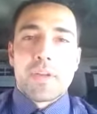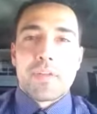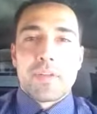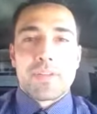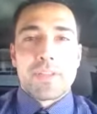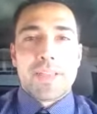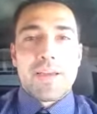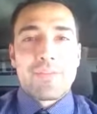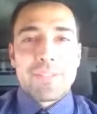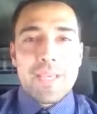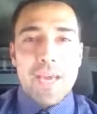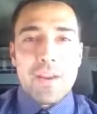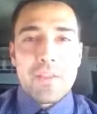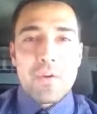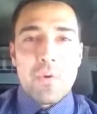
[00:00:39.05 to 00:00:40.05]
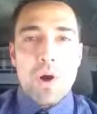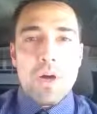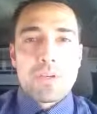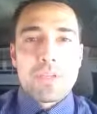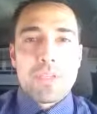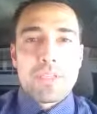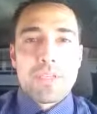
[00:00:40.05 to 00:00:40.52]
there's a left side of the
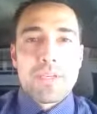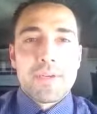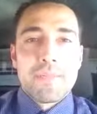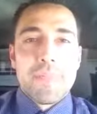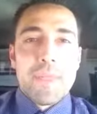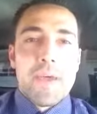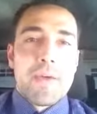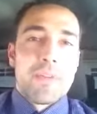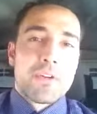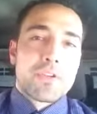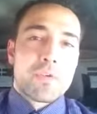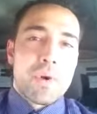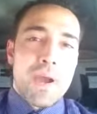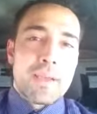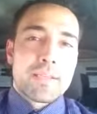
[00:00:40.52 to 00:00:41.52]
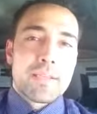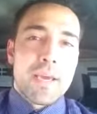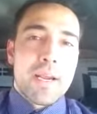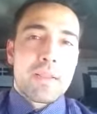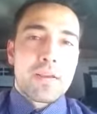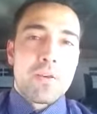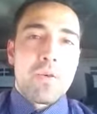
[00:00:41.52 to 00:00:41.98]
quadrant and there's a right
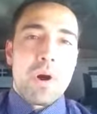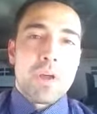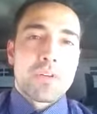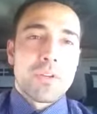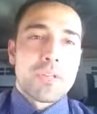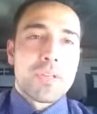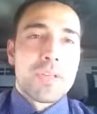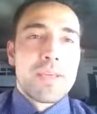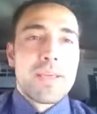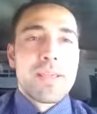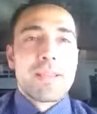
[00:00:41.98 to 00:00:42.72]
side of the quadrant.